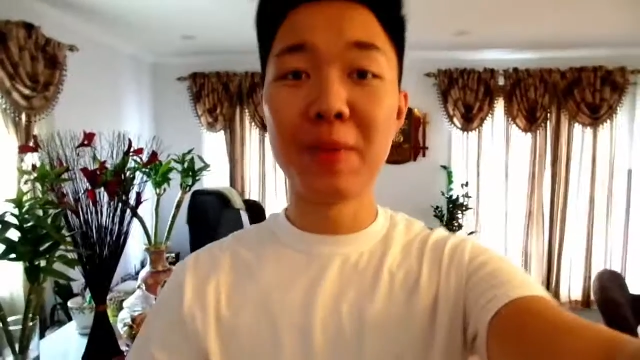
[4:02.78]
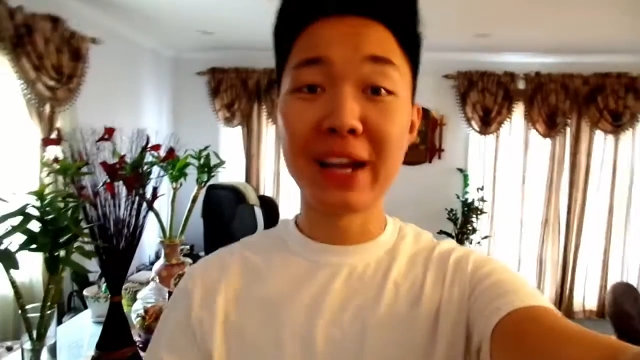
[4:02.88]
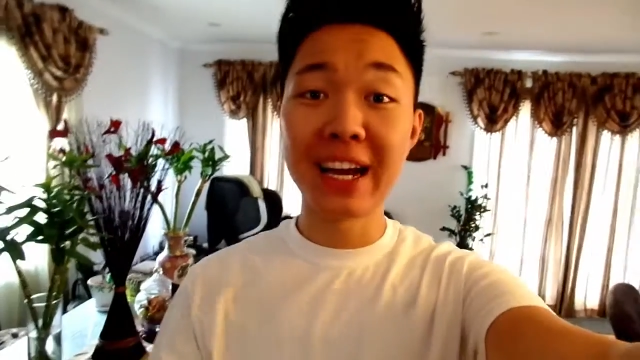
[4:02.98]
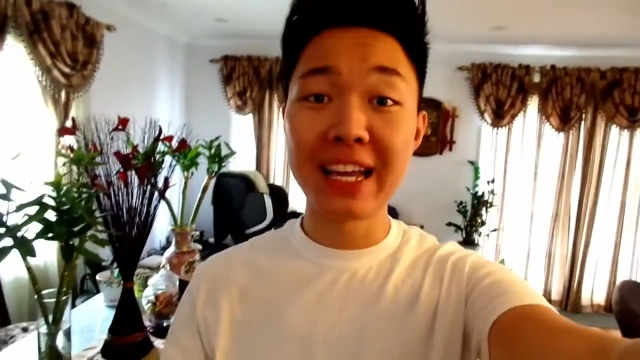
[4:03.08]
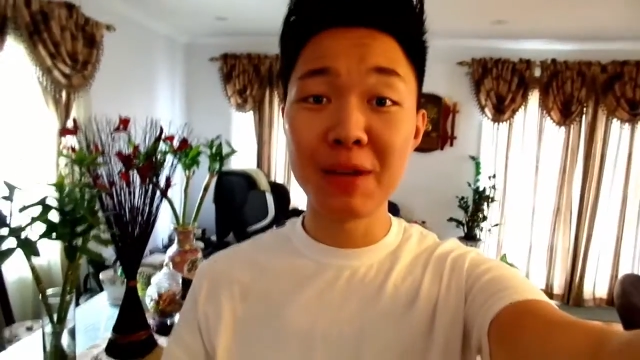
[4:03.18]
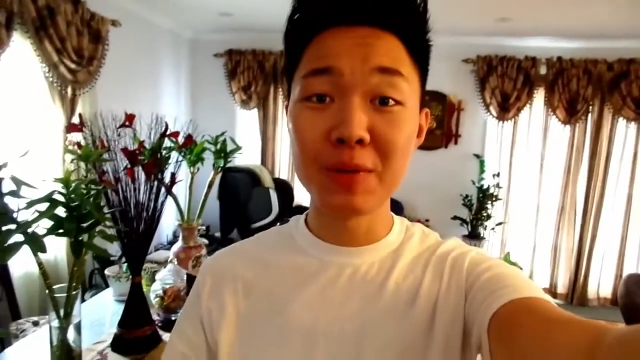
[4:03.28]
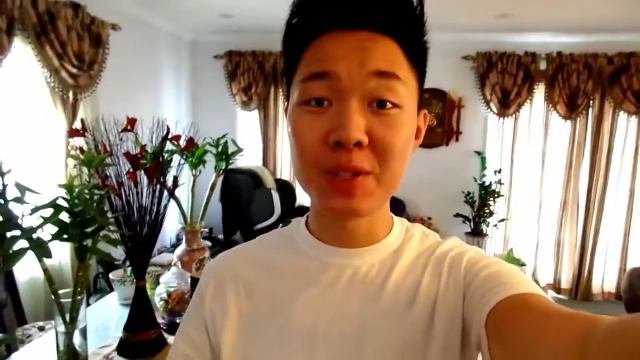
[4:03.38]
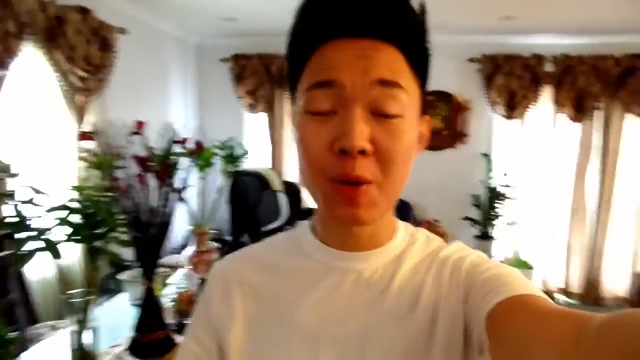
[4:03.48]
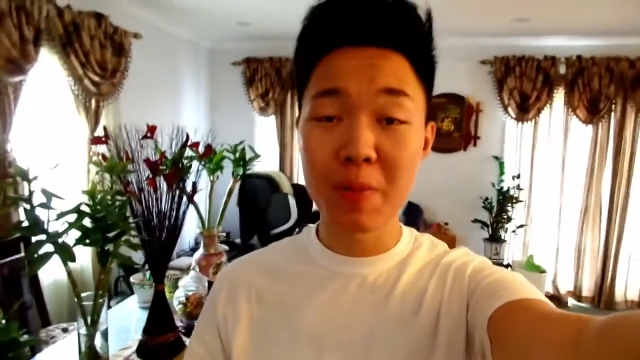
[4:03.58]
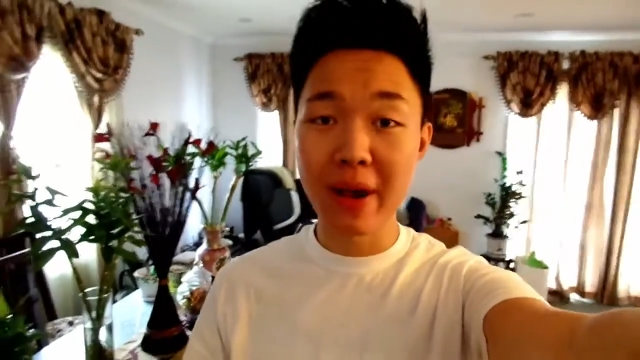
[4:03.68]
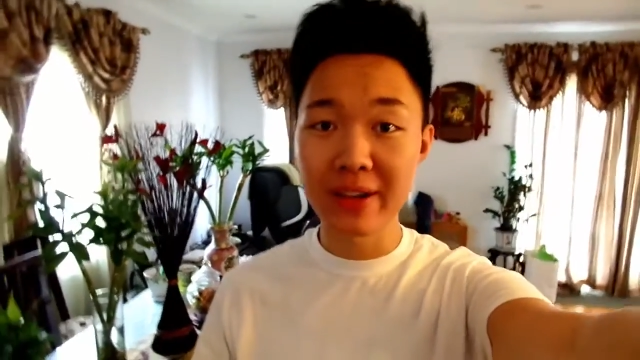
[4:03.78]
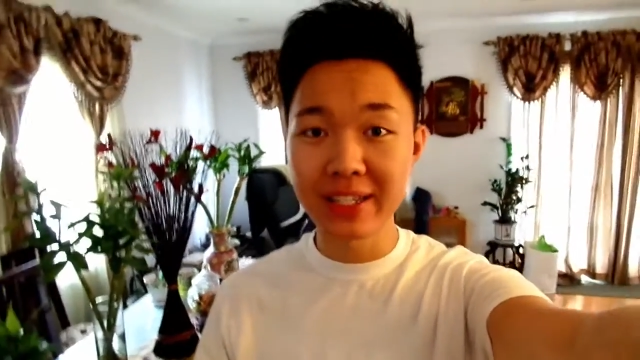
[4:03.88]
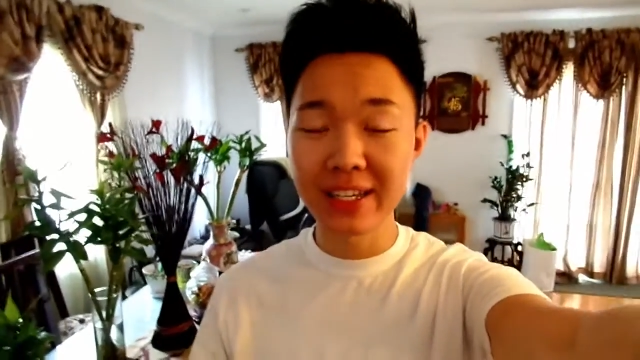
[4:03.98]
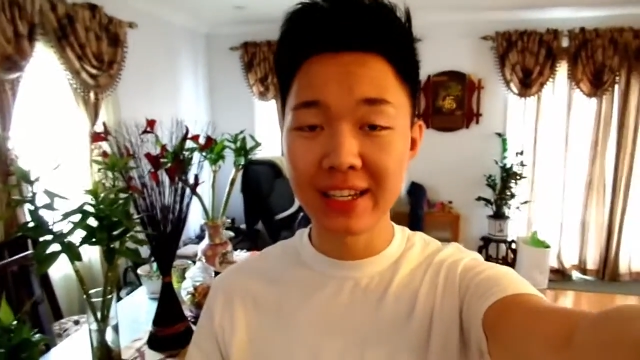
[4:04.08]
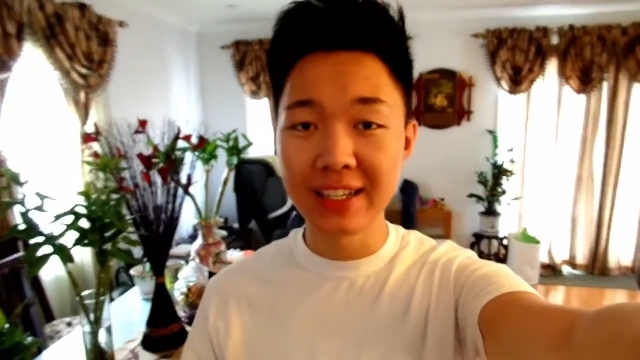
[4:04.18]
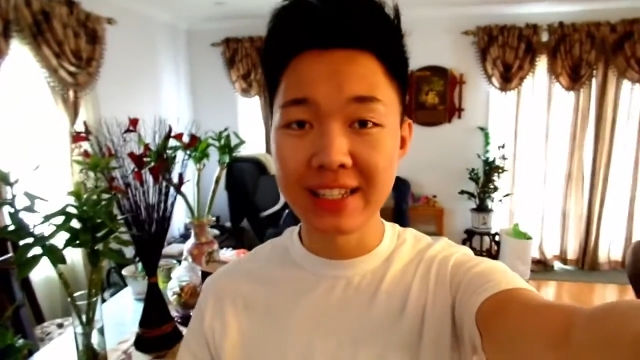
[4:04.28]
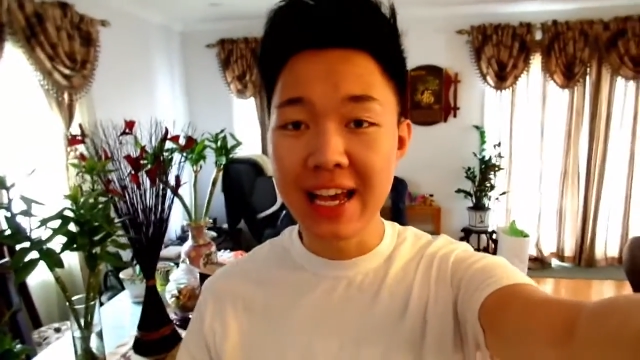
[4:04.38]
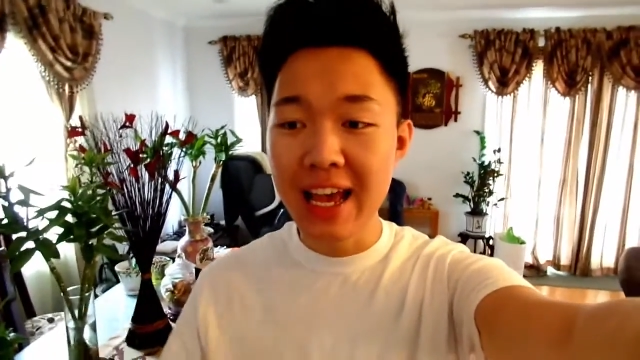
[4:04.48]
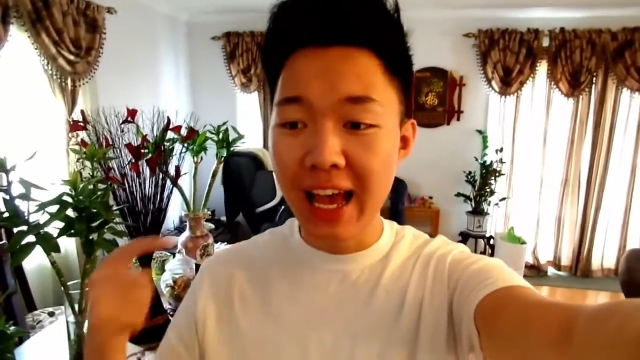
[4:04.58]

Oh my god, it was so embarrassing because